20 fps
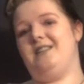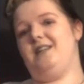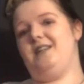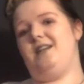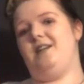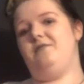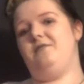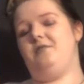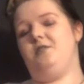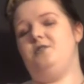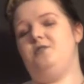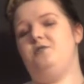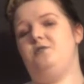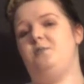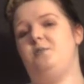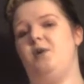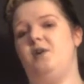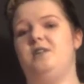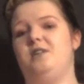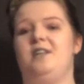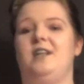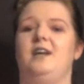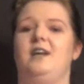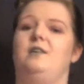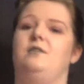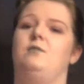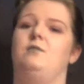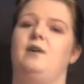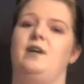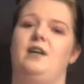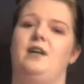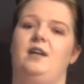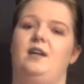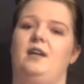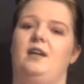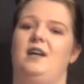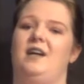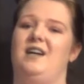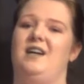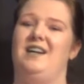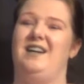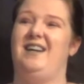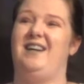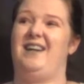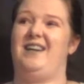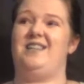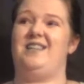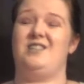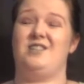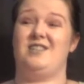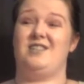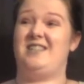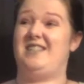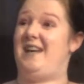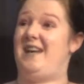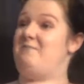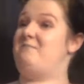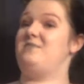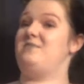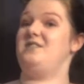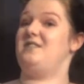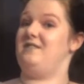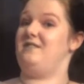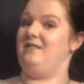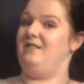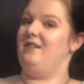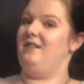I've got to a point now where it just snaps.